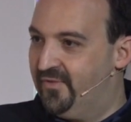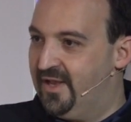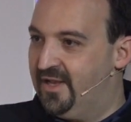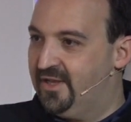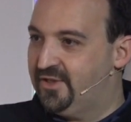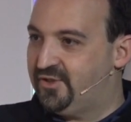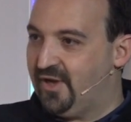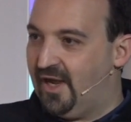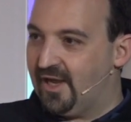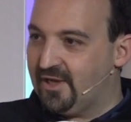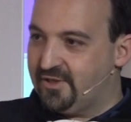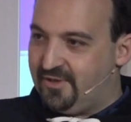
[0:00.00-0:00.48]

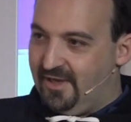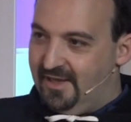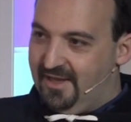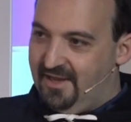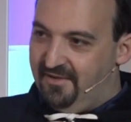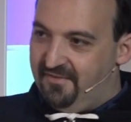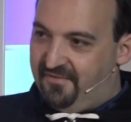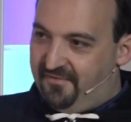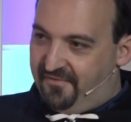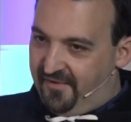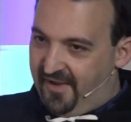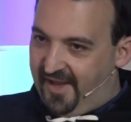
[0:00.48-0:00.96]
to actually
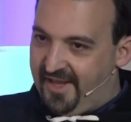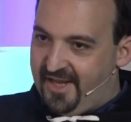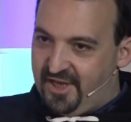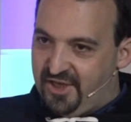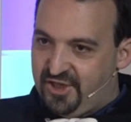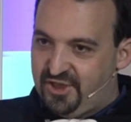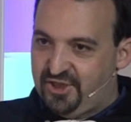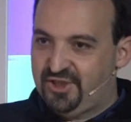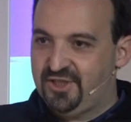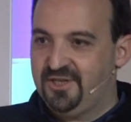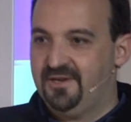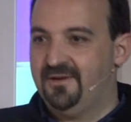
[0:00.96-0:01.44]

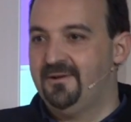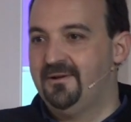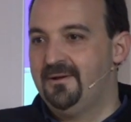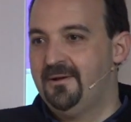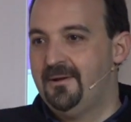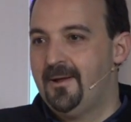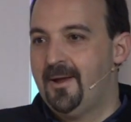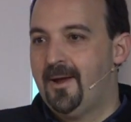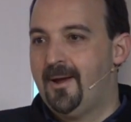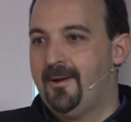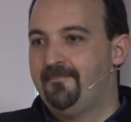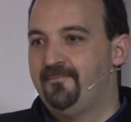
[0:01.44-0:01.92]
finish
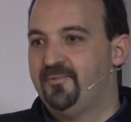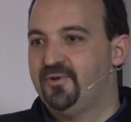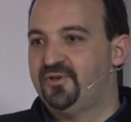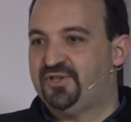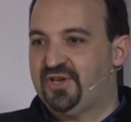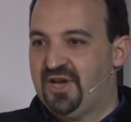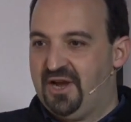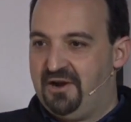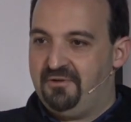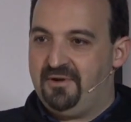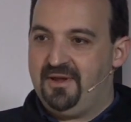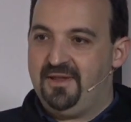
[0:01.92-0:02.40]

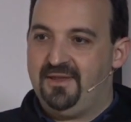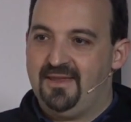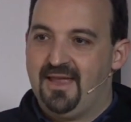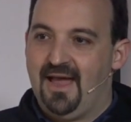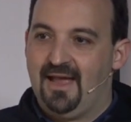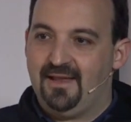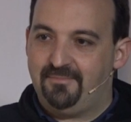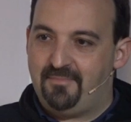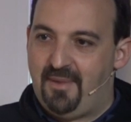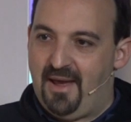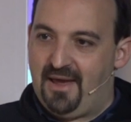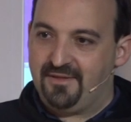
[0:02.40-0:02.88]
sharing
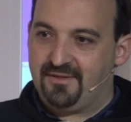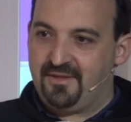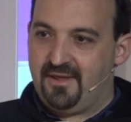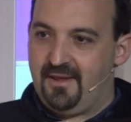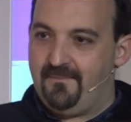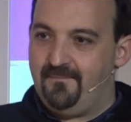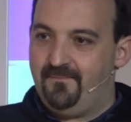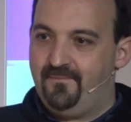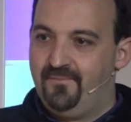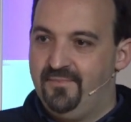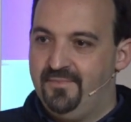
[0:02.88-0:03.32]
that passkey.